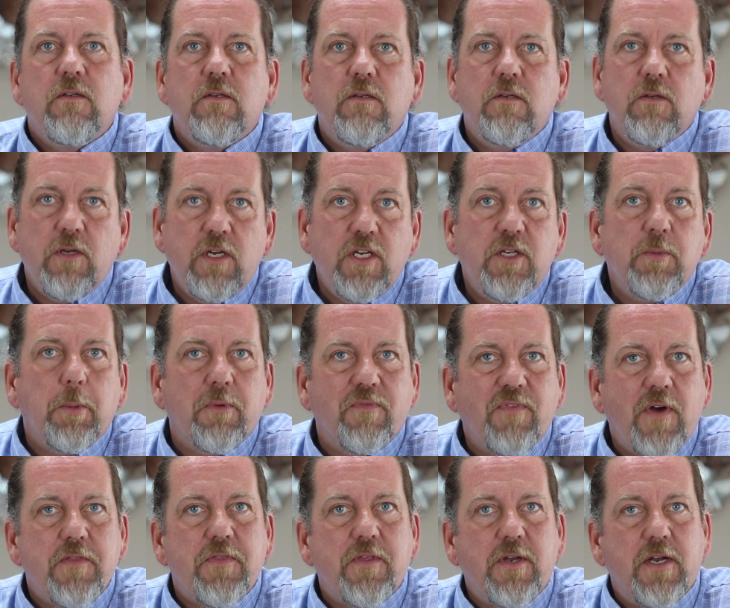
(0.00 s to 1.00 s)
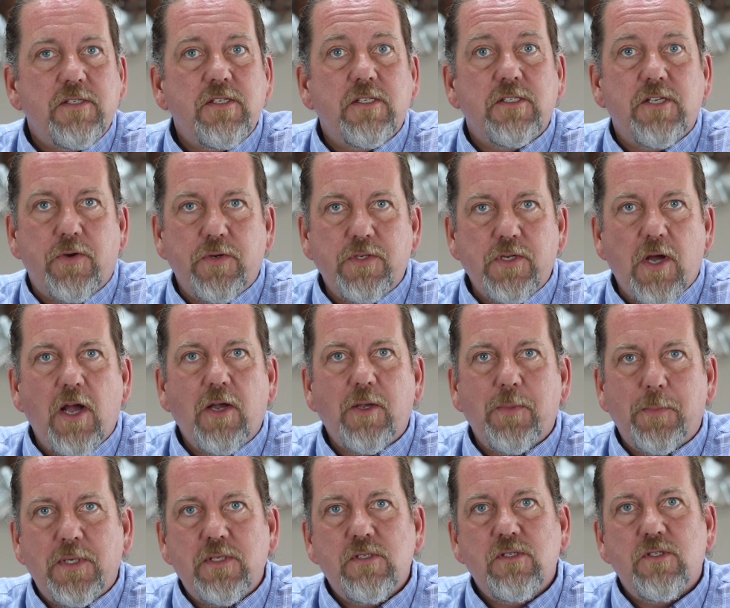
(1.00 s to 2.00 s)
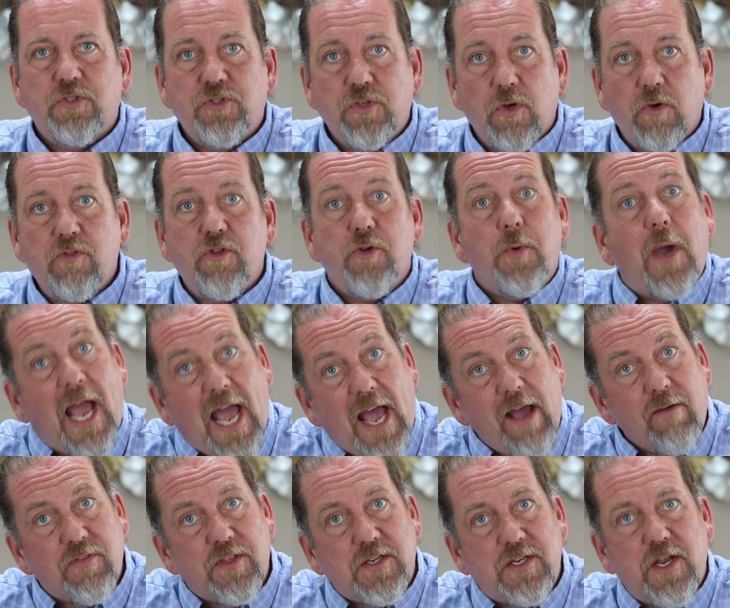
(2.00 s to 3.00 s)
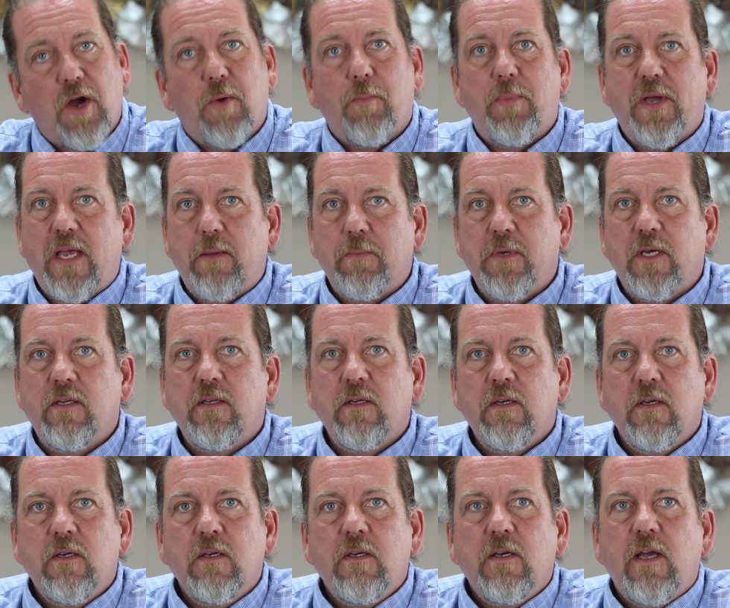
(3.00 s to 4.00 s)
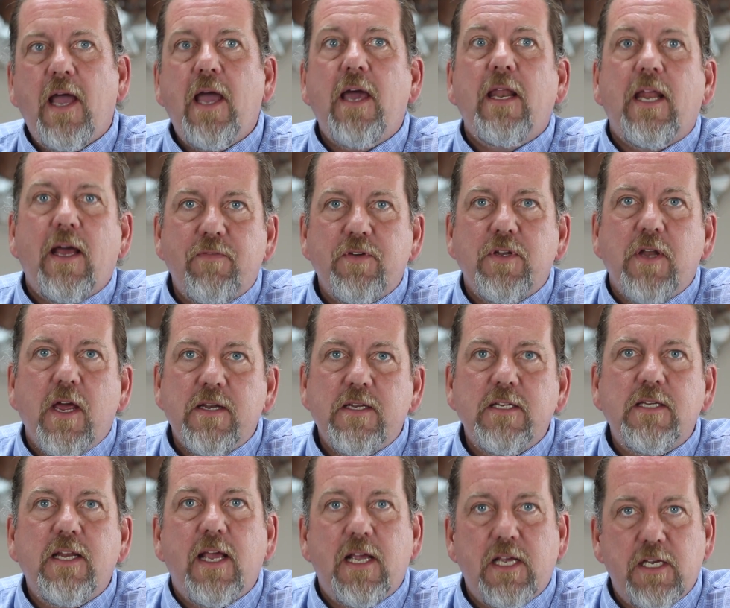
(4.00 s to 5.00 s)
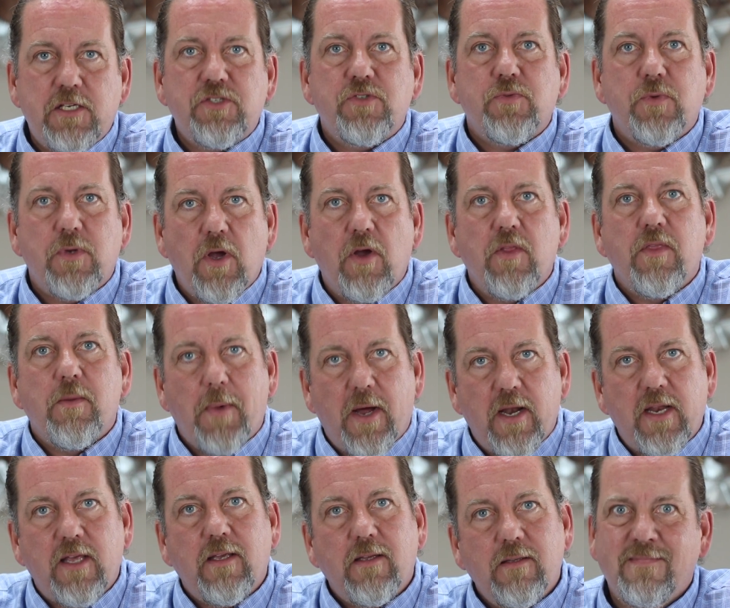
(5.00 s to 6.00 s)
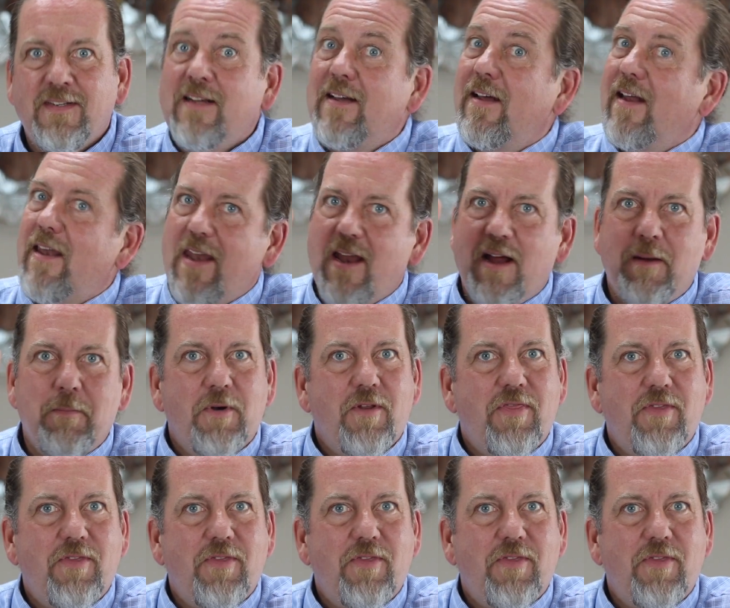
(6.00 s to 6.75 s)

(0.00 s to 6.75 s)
you'll need to provide the necessary documents to show that you have the down payment and have a 90-day history on the money. Number